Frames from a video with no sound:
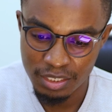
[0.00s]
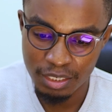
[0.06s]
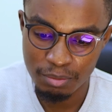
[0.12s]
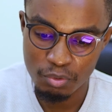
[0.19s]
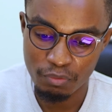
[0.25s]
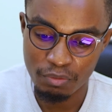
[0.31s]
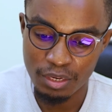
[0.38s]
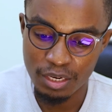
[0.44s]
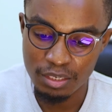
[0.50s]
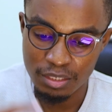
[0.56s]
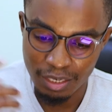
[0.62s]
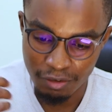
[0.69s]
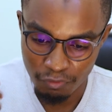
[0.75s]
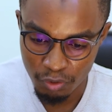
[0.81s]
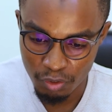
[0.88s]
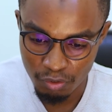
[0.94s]
in terms of that,
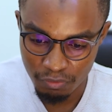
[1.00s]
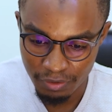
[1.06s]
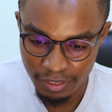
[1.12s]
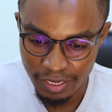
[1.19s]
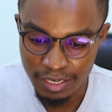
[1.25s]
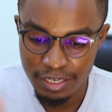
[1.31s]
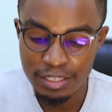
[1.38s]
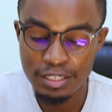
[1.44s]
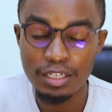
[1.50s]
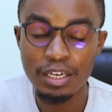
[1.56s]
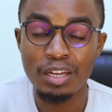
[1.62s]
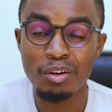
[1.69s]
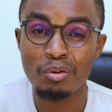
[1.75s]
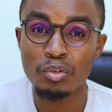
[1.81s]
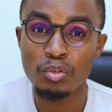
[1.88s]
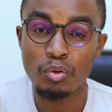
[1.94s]
avoid over editing
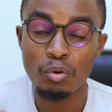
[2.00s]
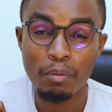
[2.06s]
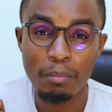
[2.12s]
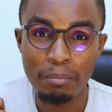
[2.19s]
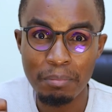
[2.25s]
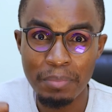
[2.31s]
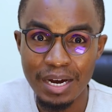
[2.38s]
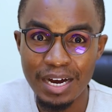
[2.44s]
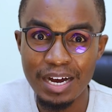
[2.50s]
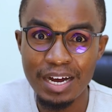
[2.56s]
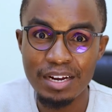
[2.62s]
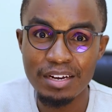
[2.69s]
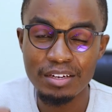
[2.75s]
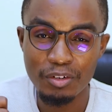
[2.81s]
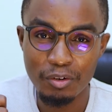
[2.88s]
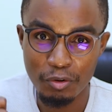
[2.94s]
and also
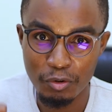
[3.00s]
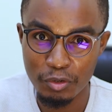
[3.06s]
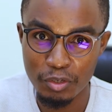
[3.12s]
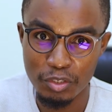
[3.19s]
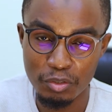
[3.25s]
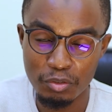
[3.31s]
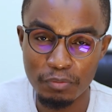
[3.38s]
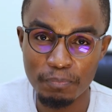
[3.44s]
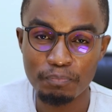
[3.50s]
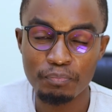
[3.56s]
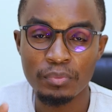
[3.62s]
bad audio.